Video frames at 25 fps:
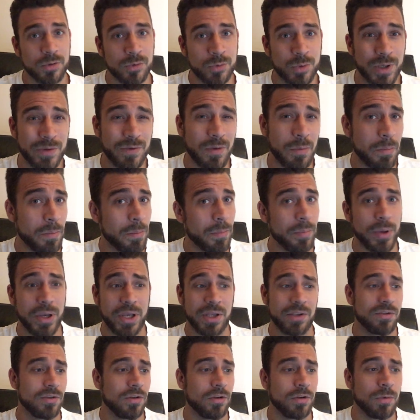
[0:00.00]
who's was one of the
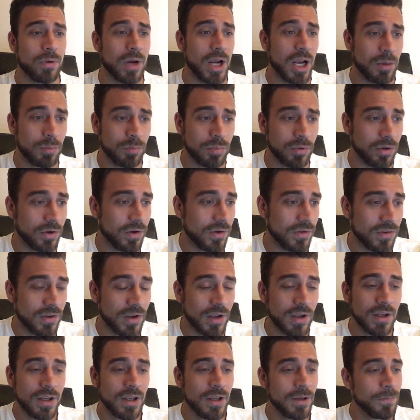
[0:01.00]
best
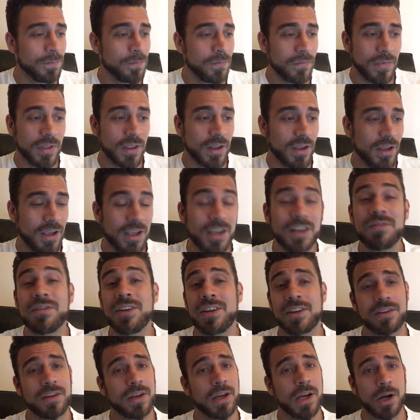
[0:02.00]
grapplers
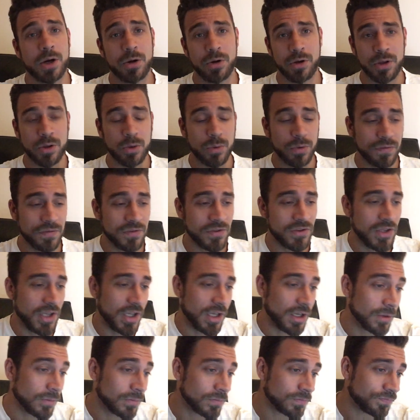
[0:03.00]
in the entire
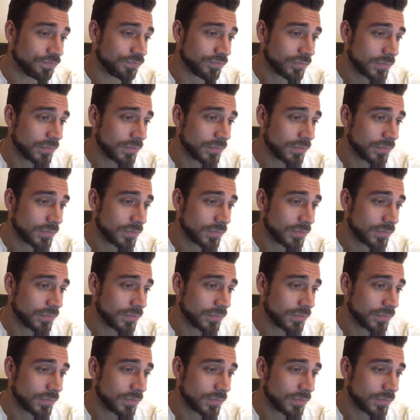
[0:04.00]
UFC.